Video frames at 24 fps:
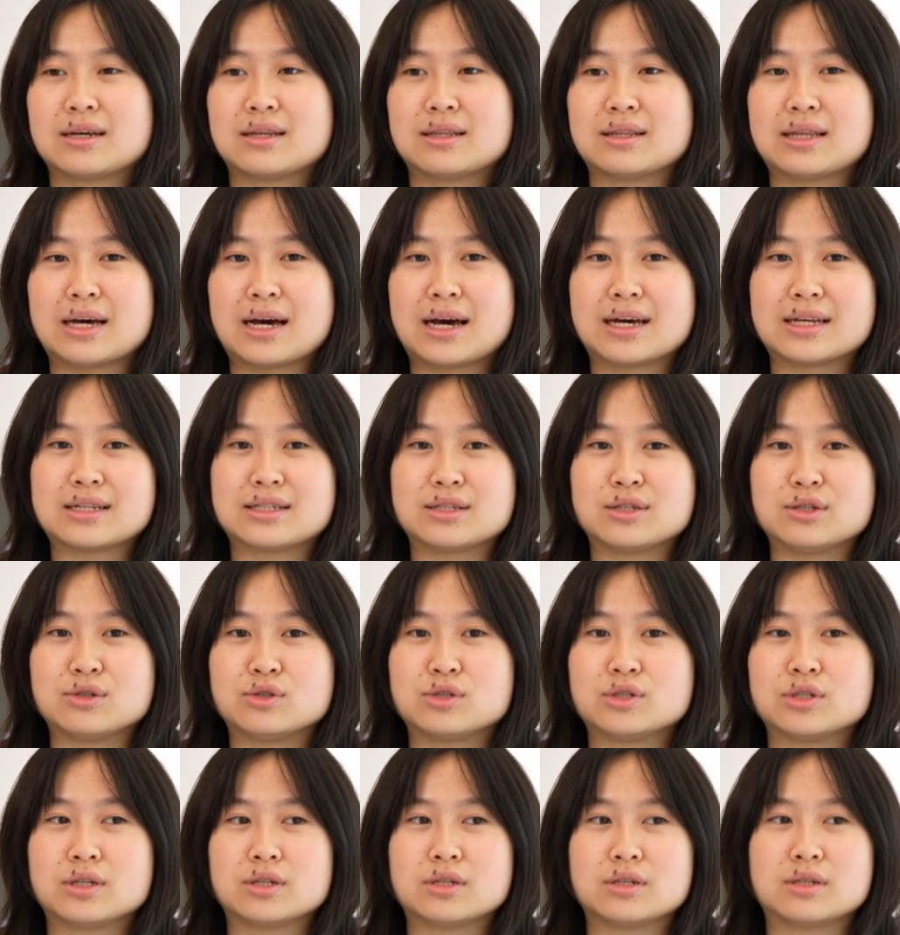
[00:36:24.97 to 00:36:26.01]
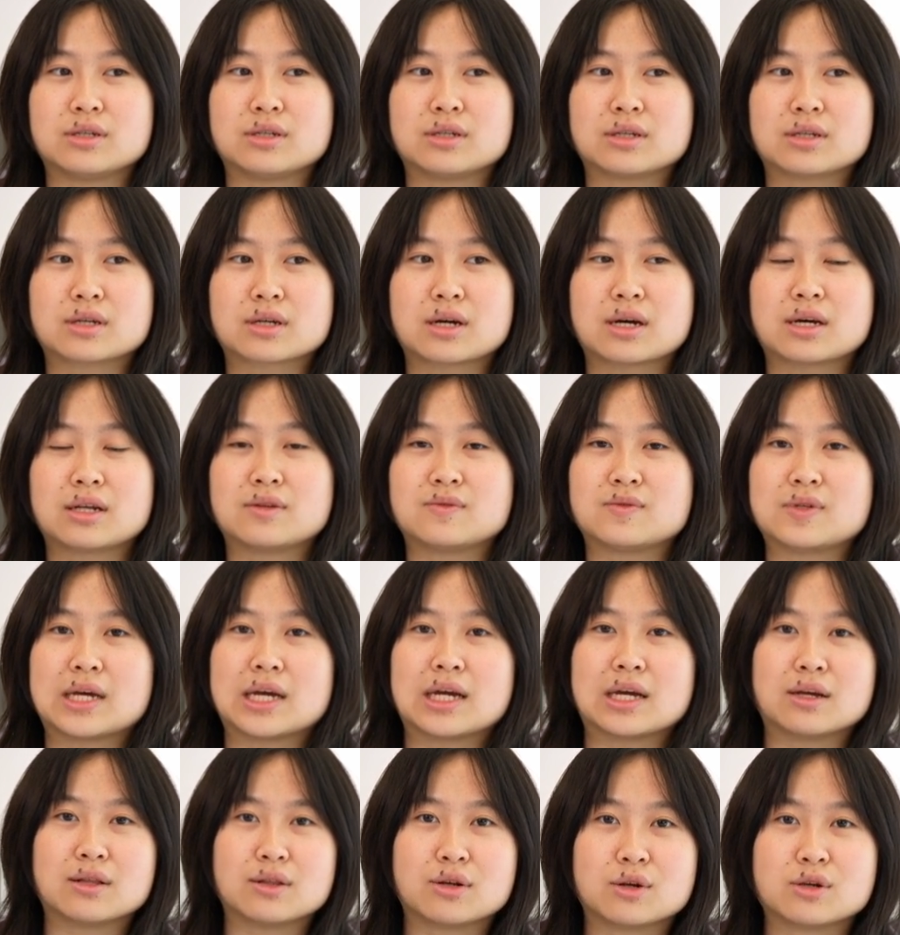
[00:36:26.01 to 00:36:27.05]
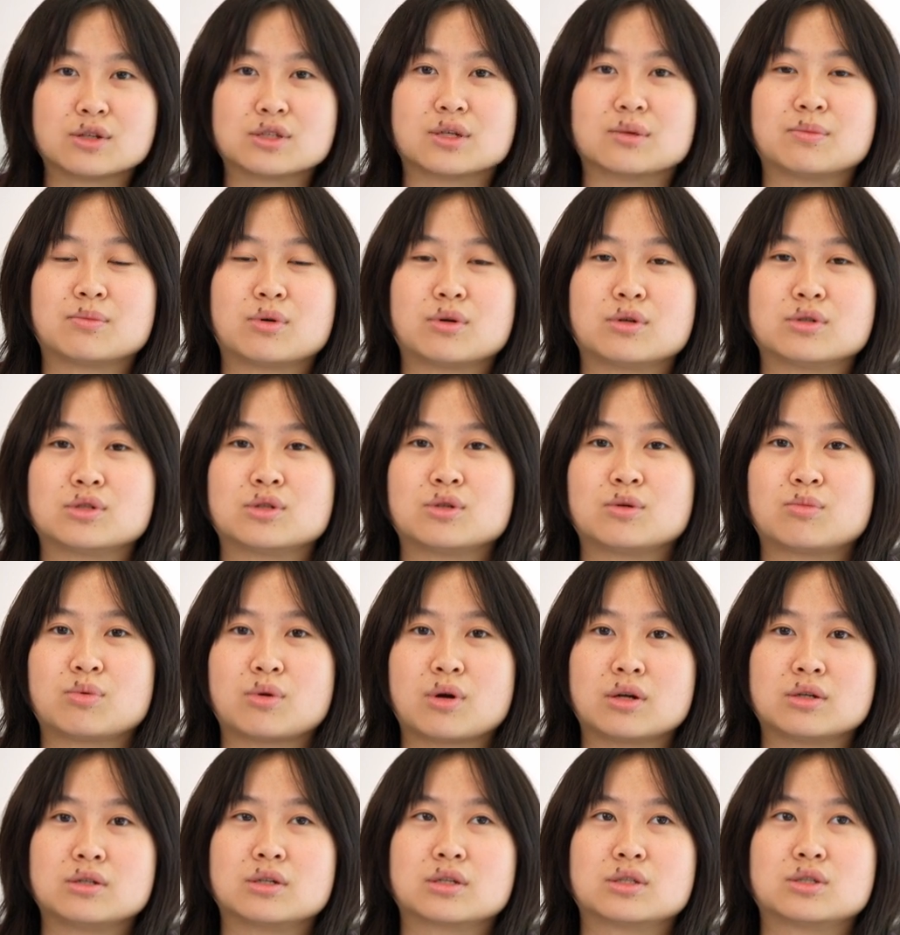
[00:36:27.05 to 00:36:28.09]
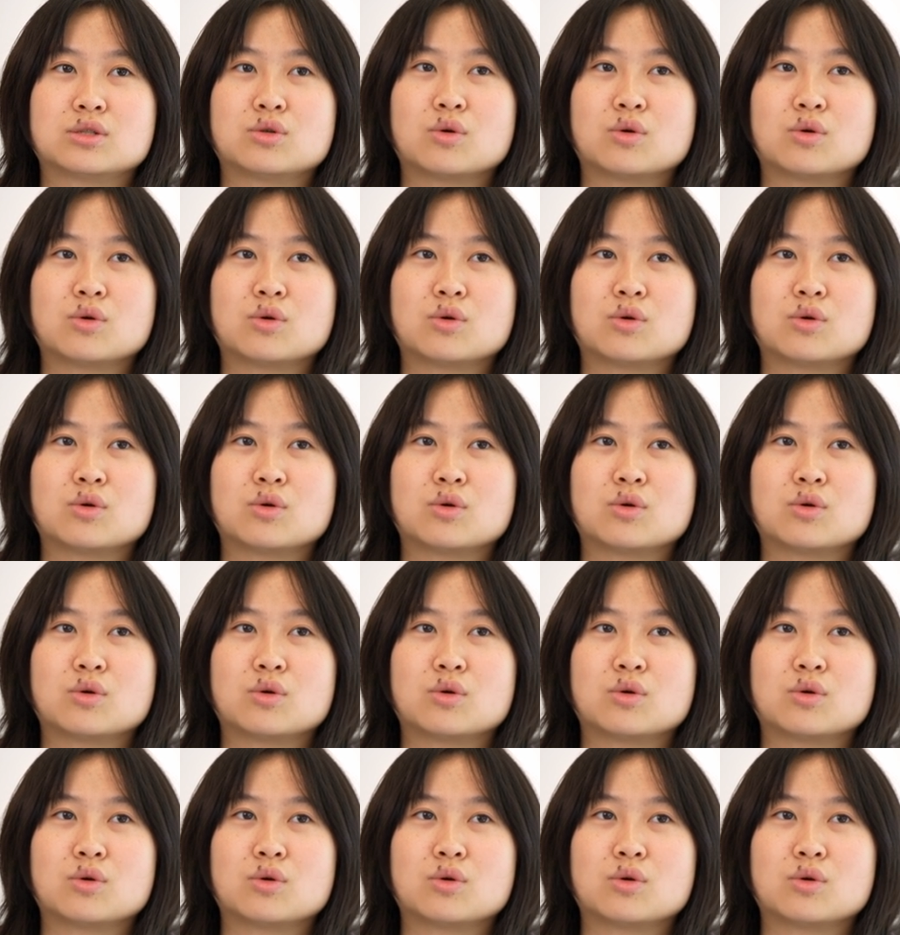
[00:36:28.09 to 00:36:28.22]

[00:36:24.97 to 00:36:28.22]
that you should kind of tailor some personal projects